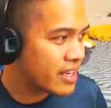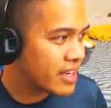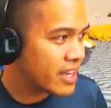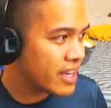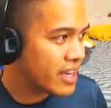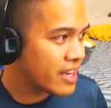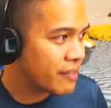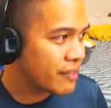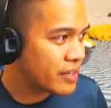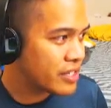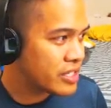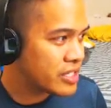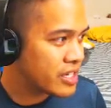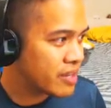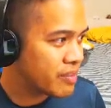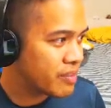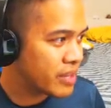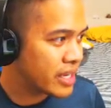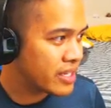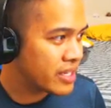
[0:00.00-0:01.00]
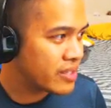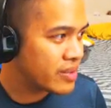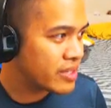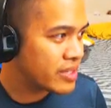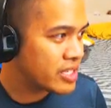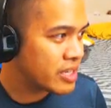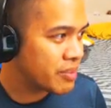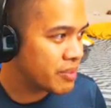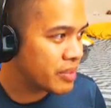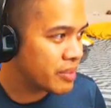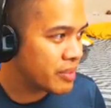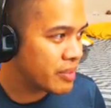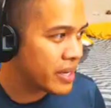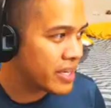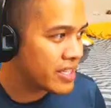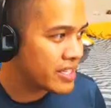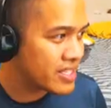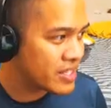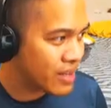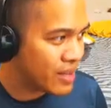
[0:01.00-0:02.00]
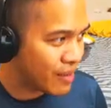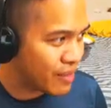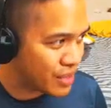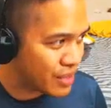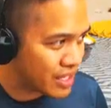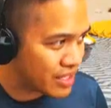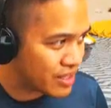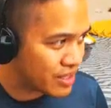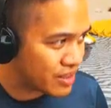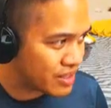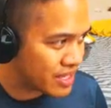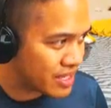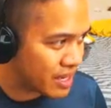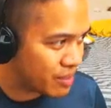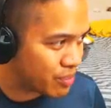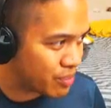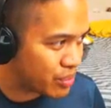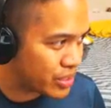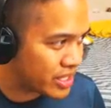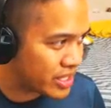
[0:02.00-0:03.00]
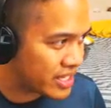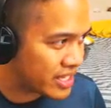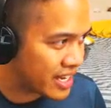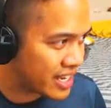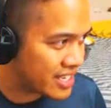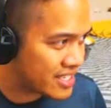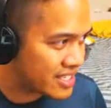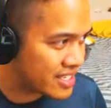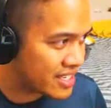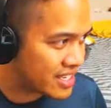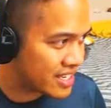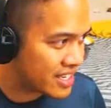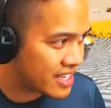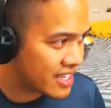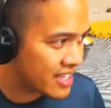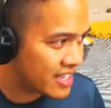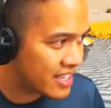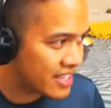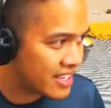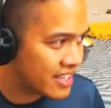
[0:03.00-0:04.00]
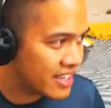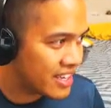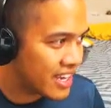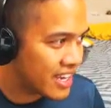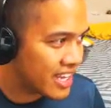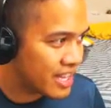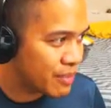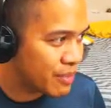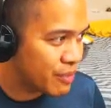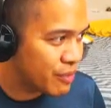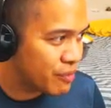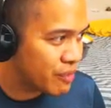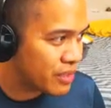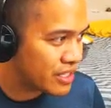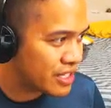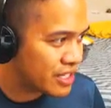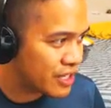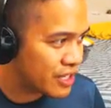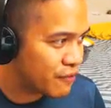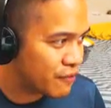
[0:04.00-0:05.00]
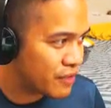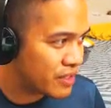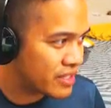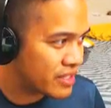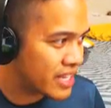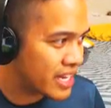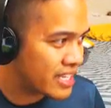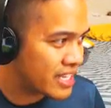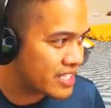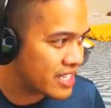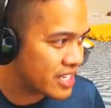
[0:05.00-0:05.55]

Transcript: And if I jump, I can do a jumping bite. So everything turned out pretty nicely. And the movement does feel nice.